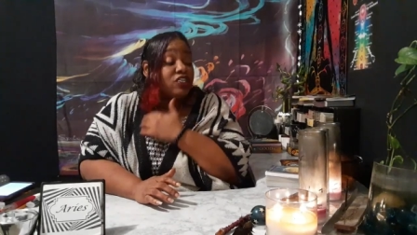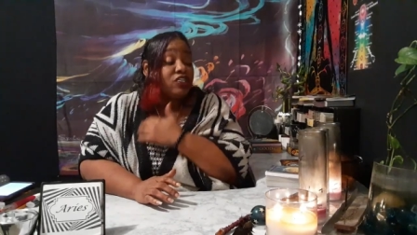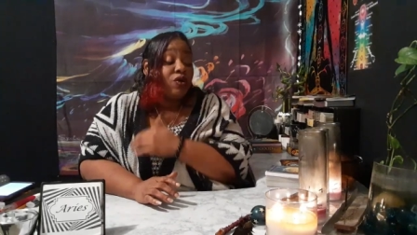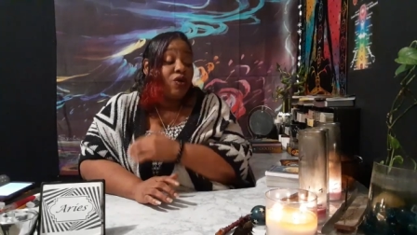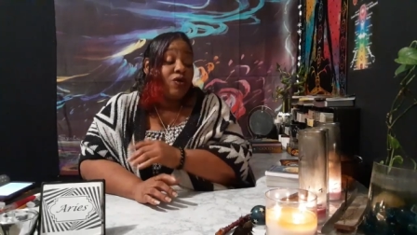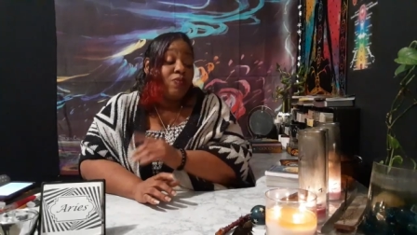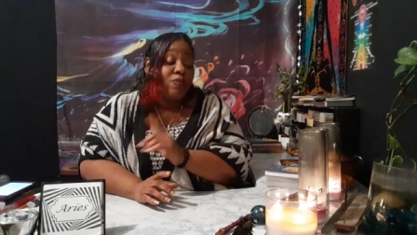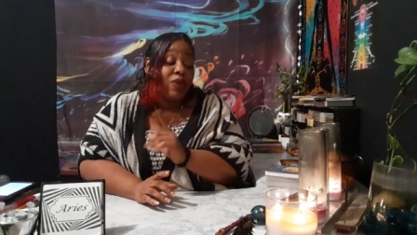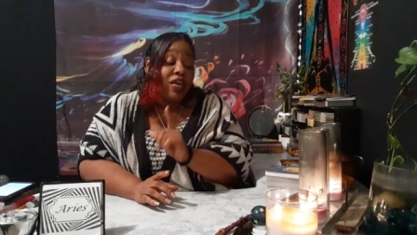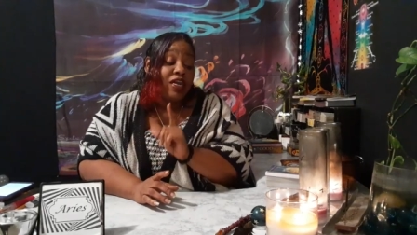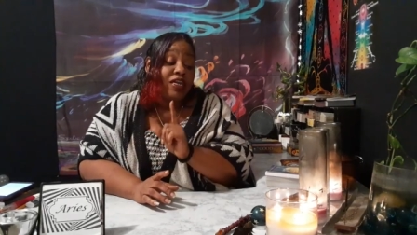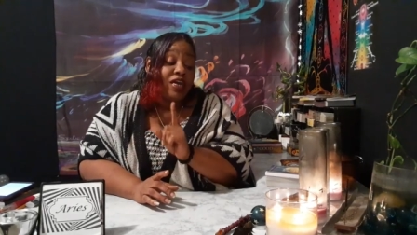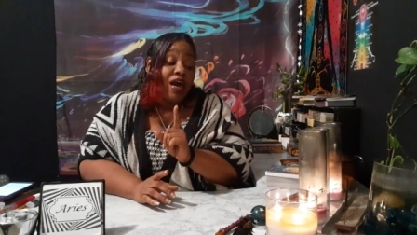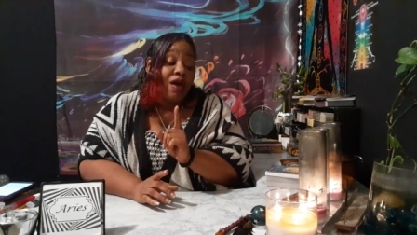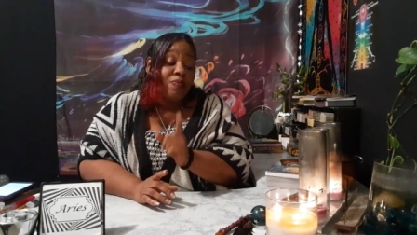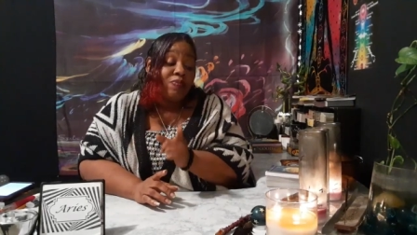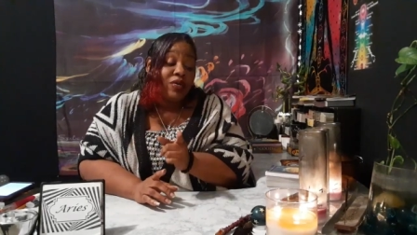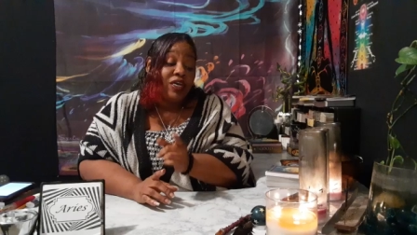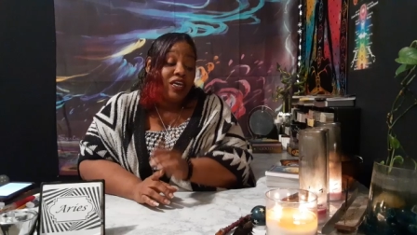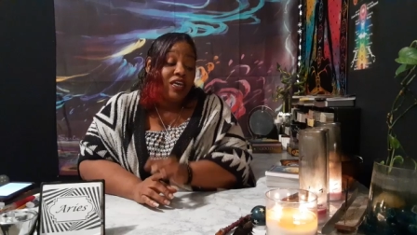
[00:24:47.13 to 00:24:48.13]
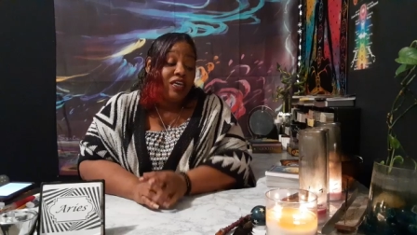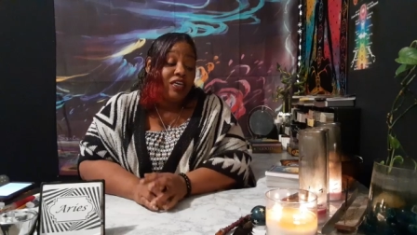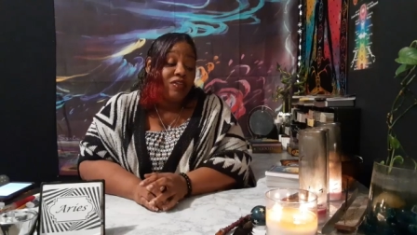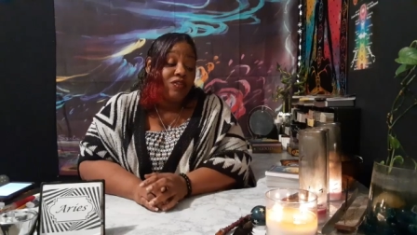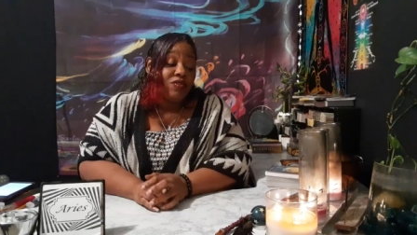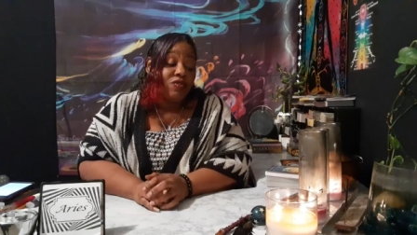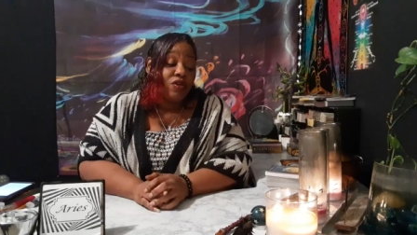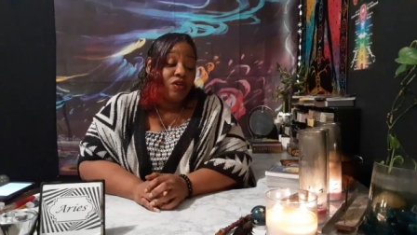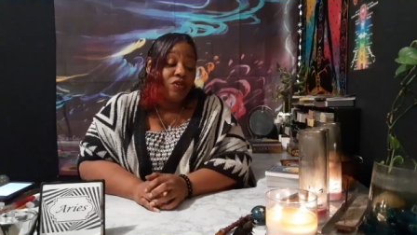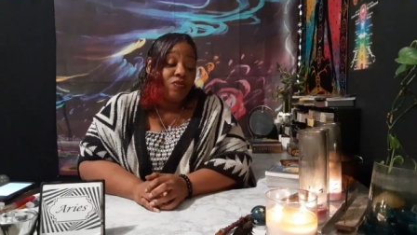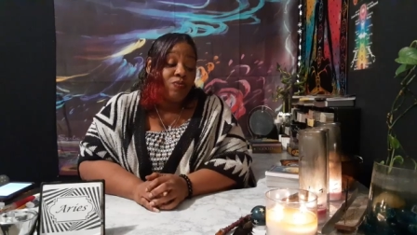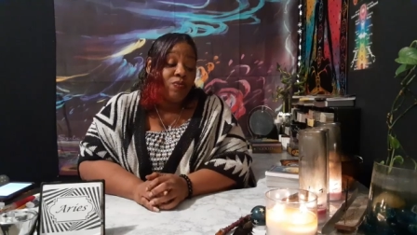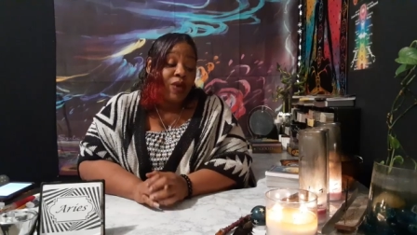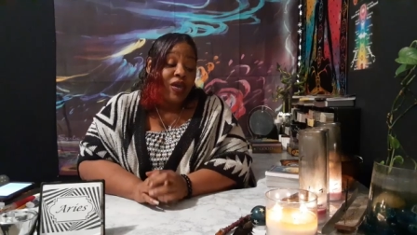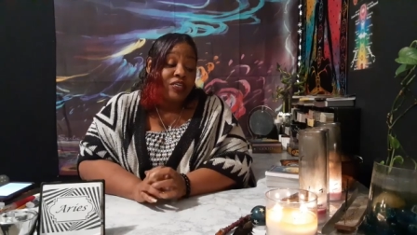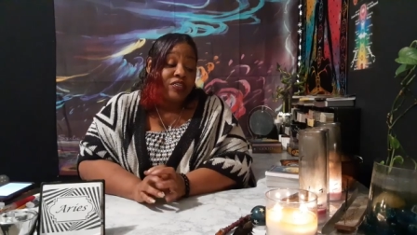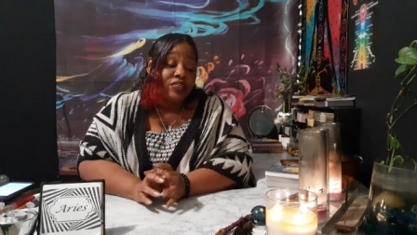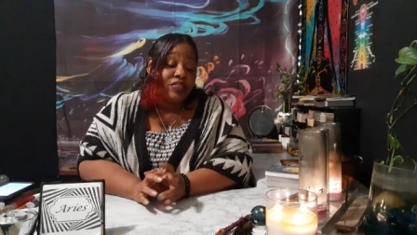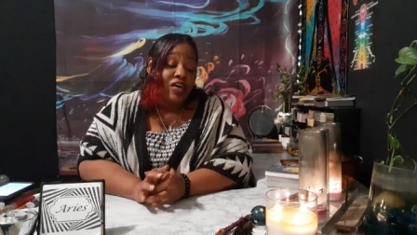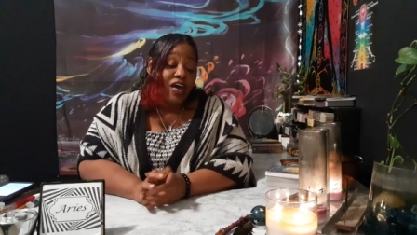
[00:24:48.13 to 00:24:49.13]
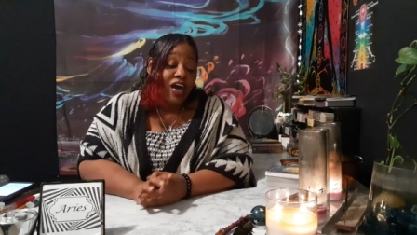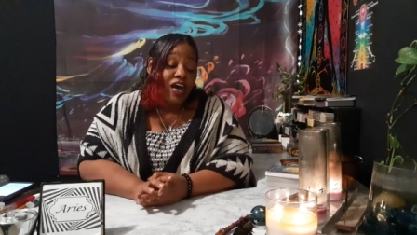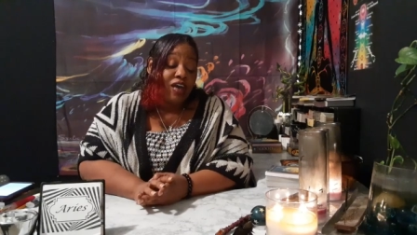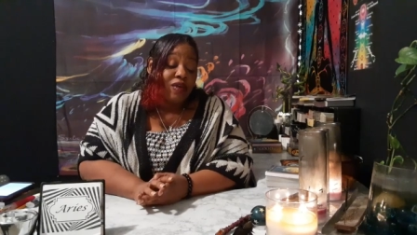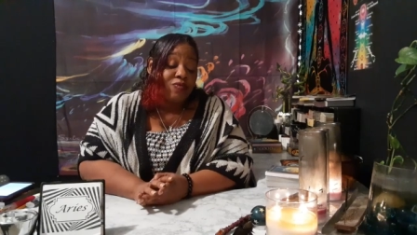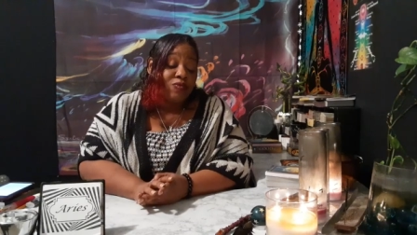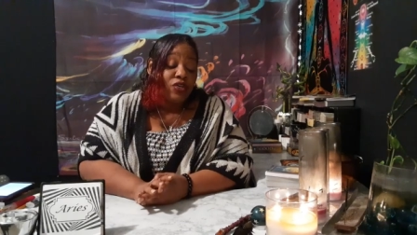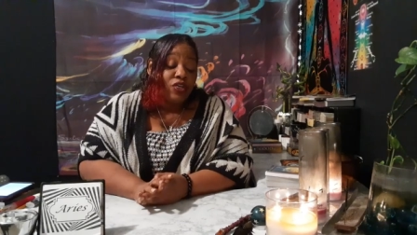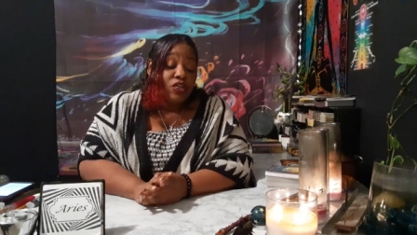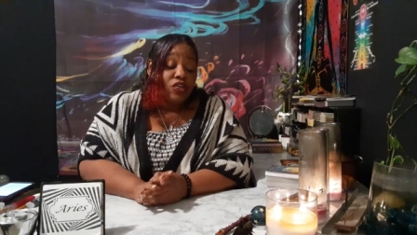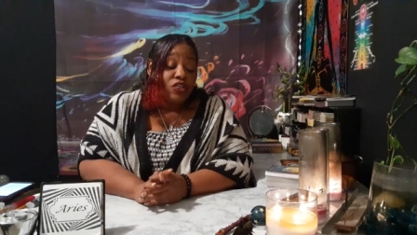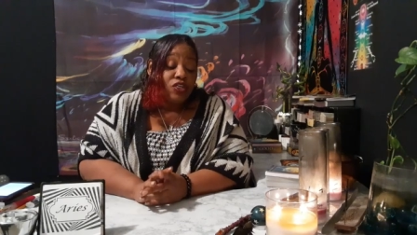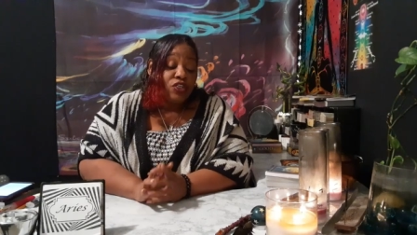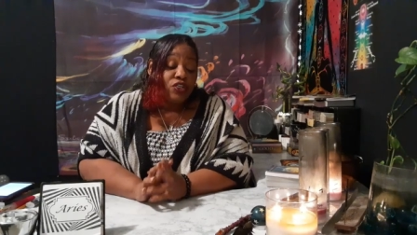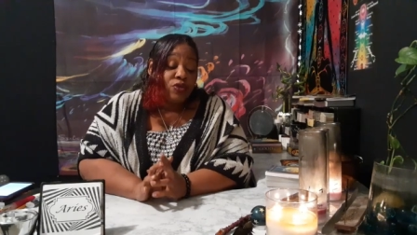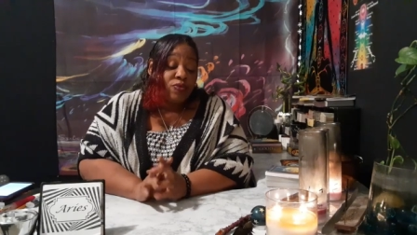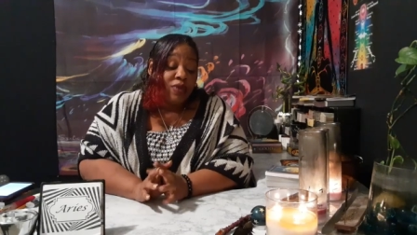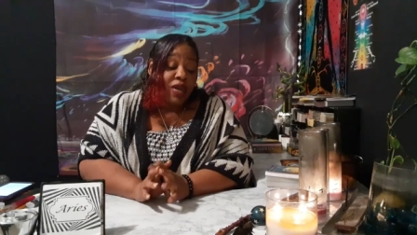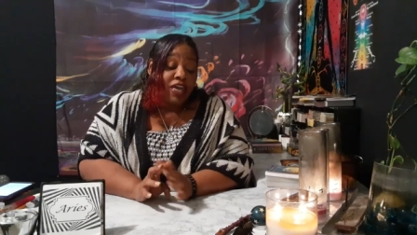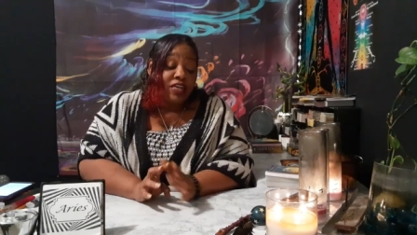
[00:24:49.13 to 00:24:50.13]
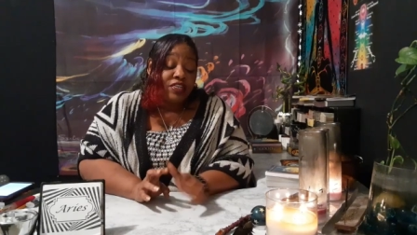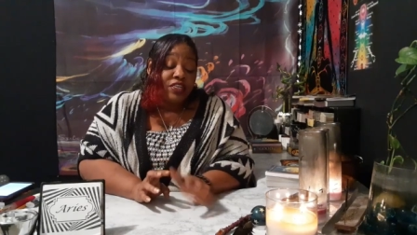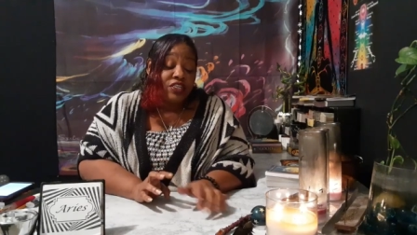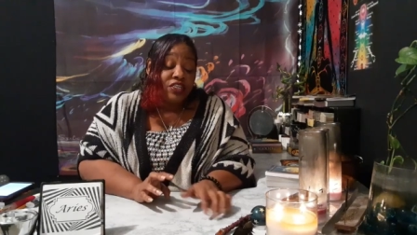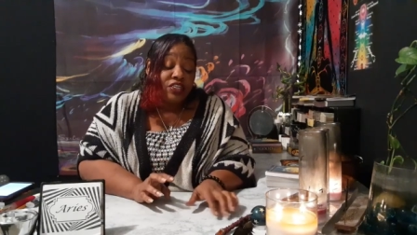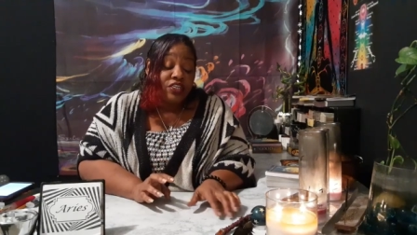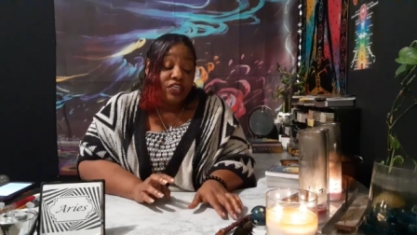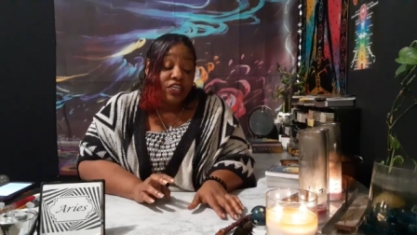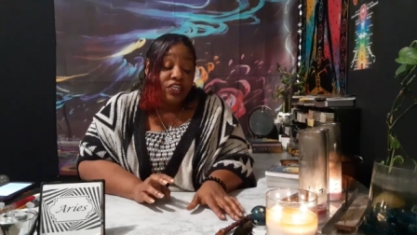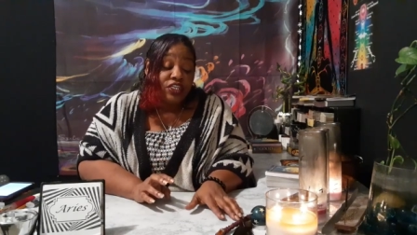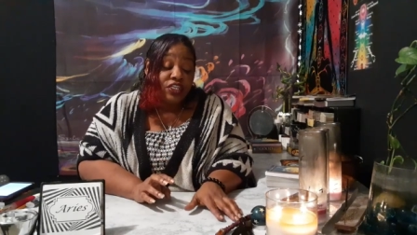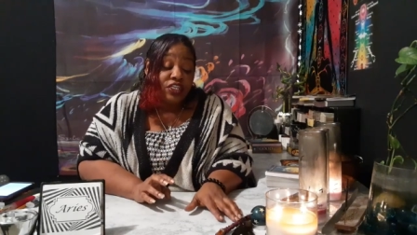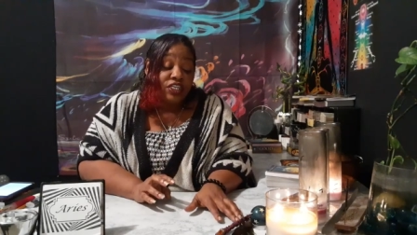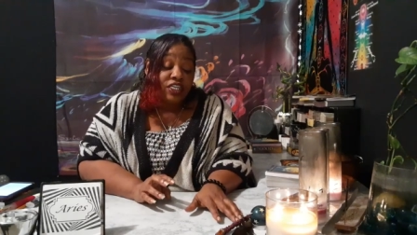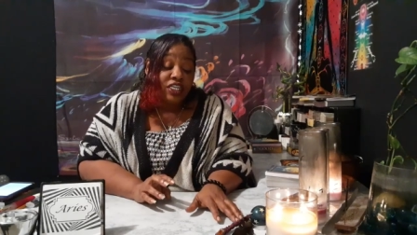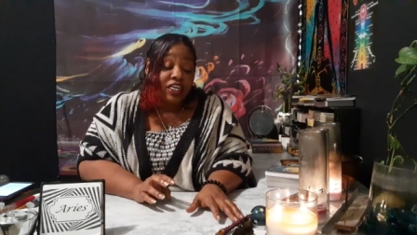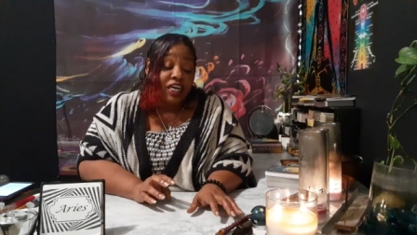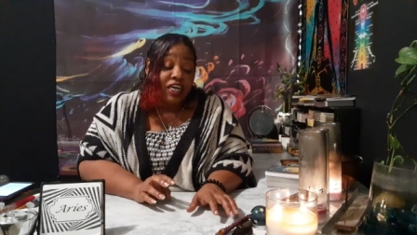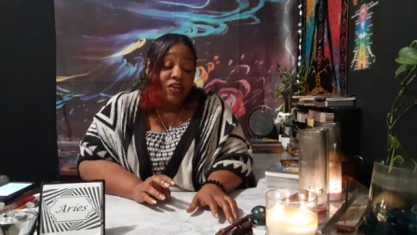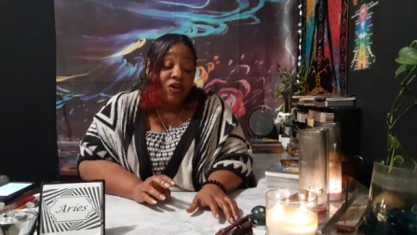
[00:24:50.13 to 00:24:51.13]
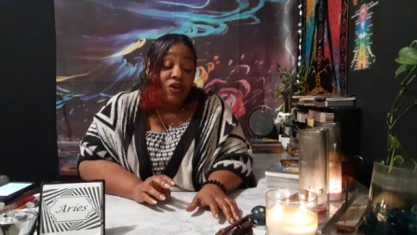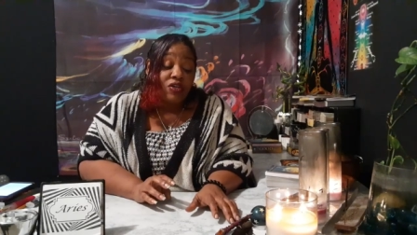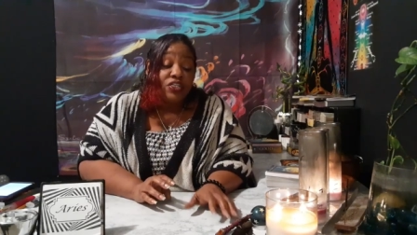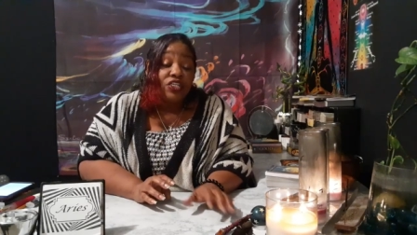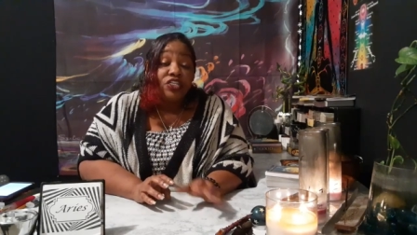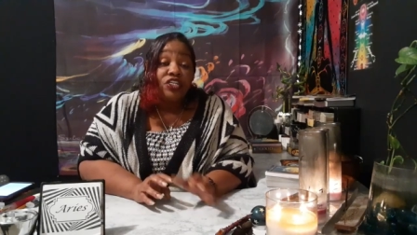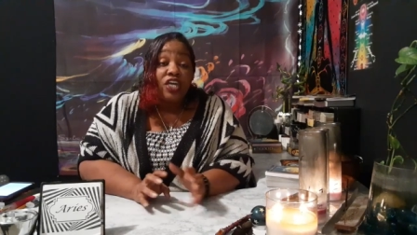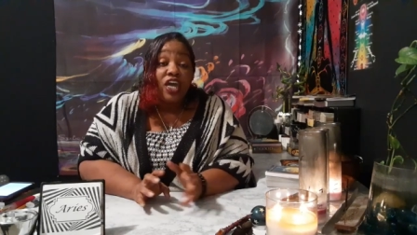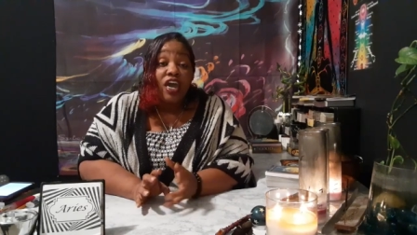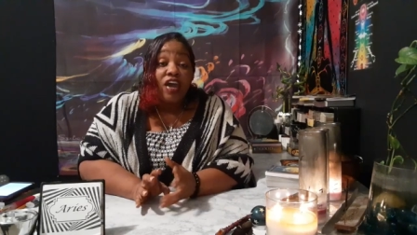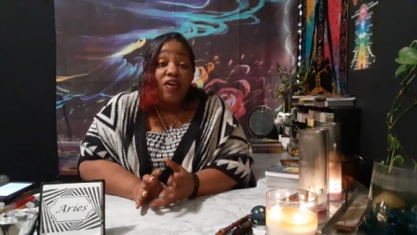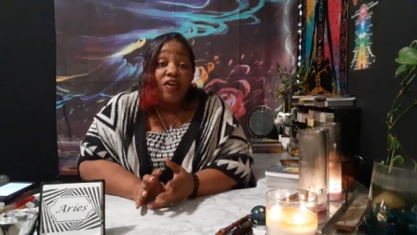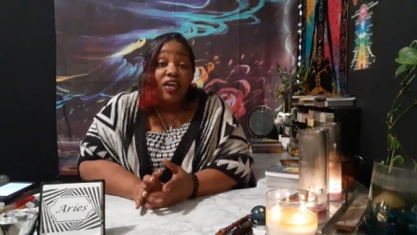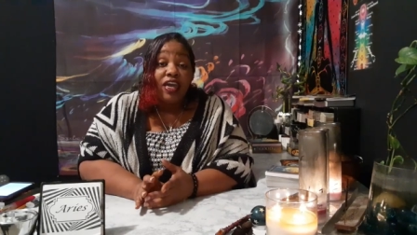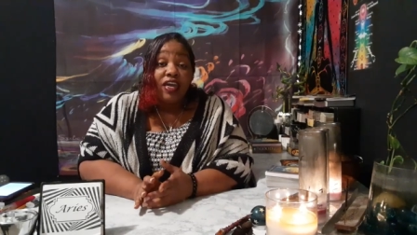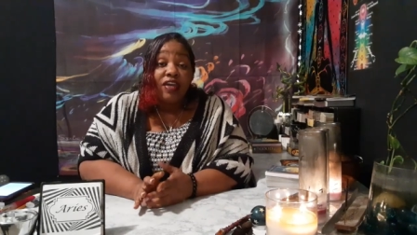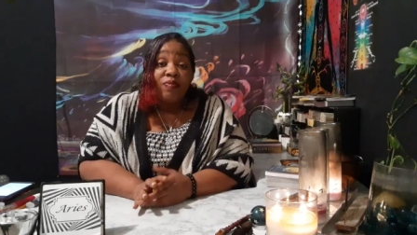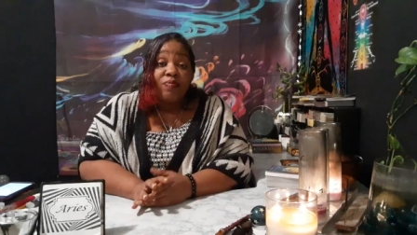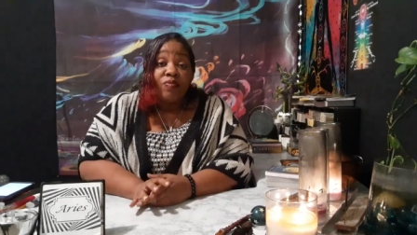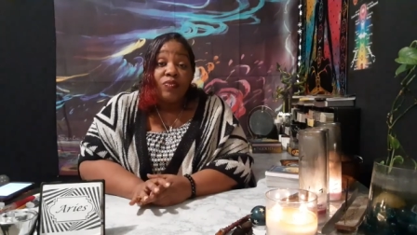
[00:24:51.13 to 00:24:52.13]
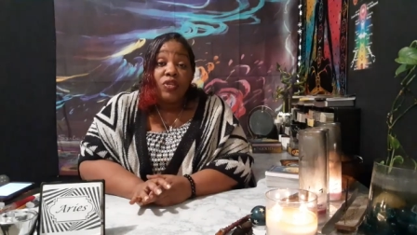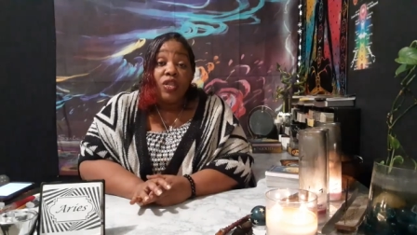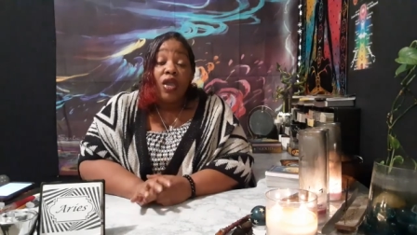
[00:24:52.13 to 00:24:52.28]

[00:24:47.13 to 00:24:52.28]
so it may not be the best time to make the decision to get on the chariot